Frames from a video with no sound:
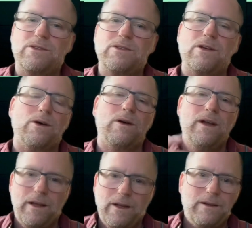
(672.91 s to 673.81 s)
So
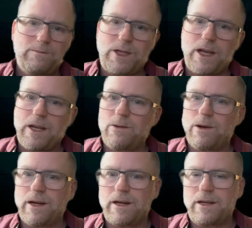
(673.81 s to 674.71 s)

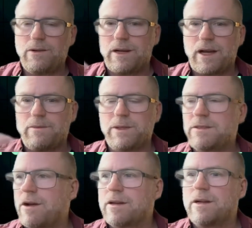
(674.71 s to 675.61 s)
January, you and I have been
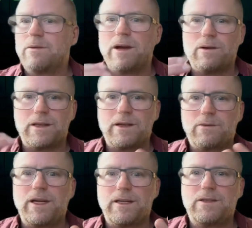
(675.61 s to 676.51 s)
talking about, I think
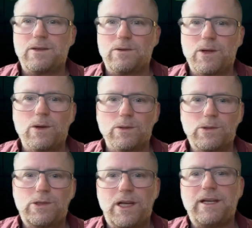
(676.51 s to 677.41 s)
we need to do Google
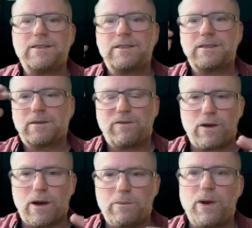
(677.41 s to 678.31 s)
Sheets
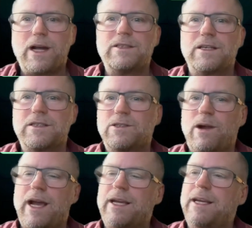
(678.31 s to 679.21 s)
for our project
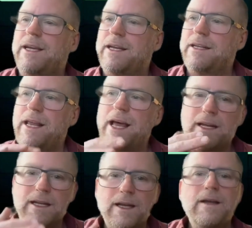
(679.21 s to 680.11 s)
tracking, and then